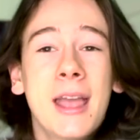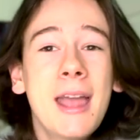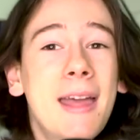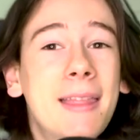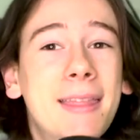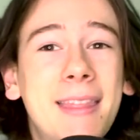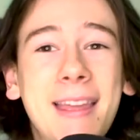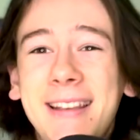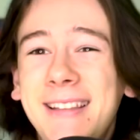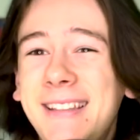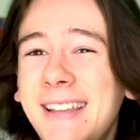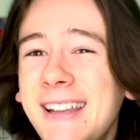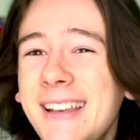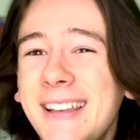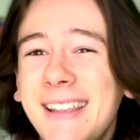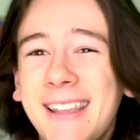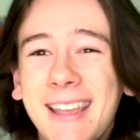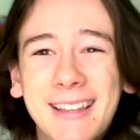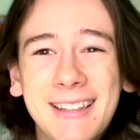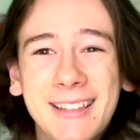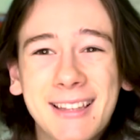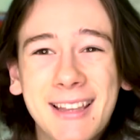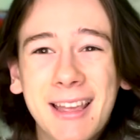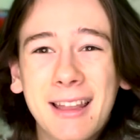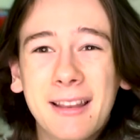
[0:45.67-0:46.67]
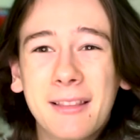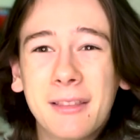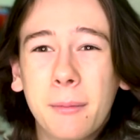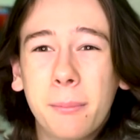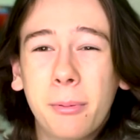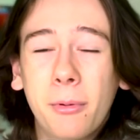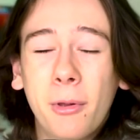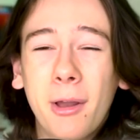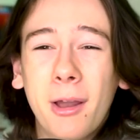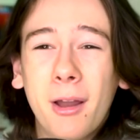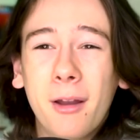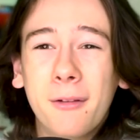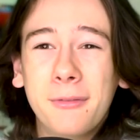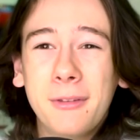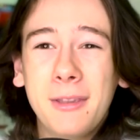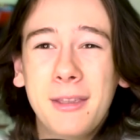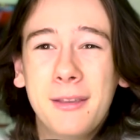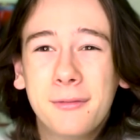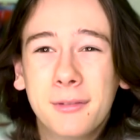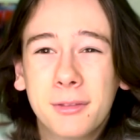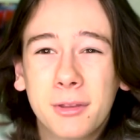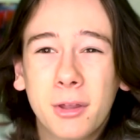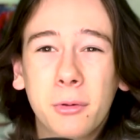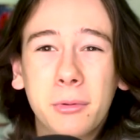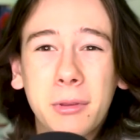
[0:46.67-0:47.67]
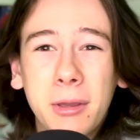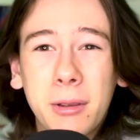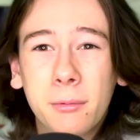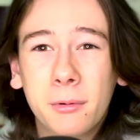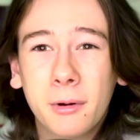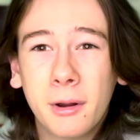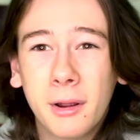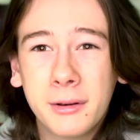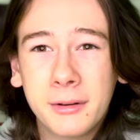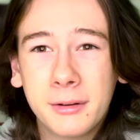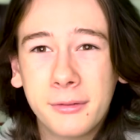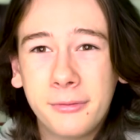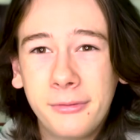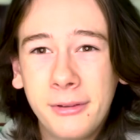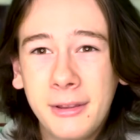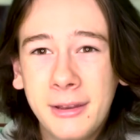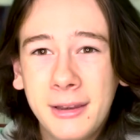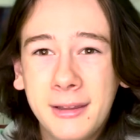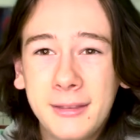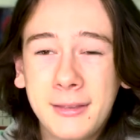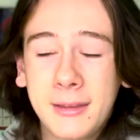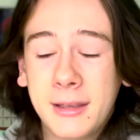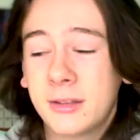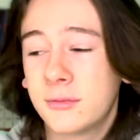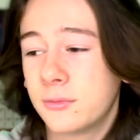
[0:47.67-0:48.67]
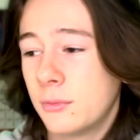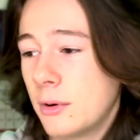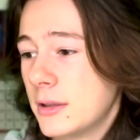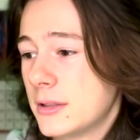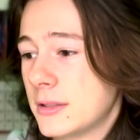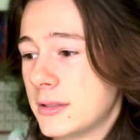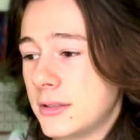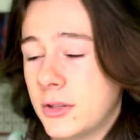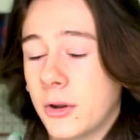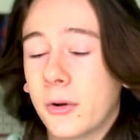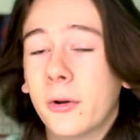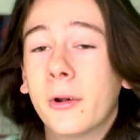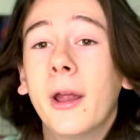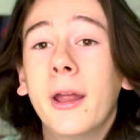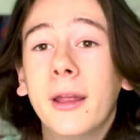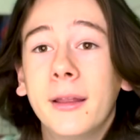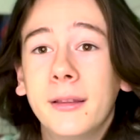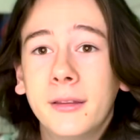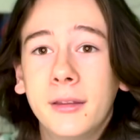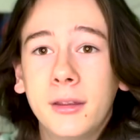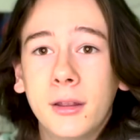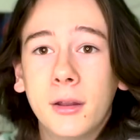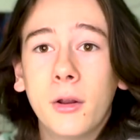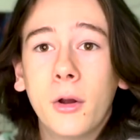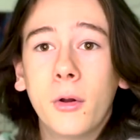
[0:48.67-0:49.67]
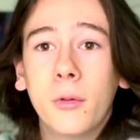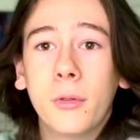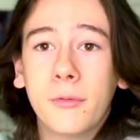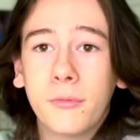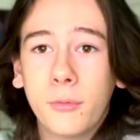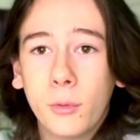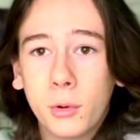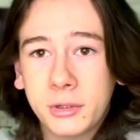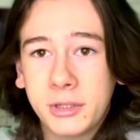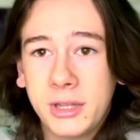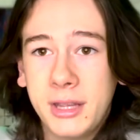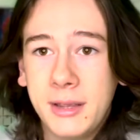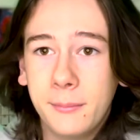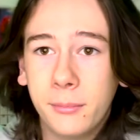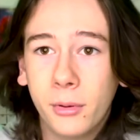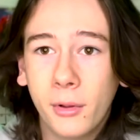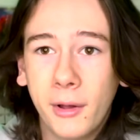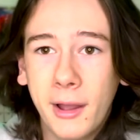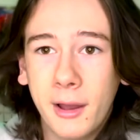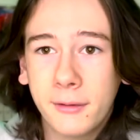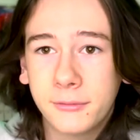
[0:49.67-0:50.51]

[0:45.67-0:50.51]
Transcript: They didn't get to get in the playoff, even though they were undefeated. This was during, you know, the 14 playoff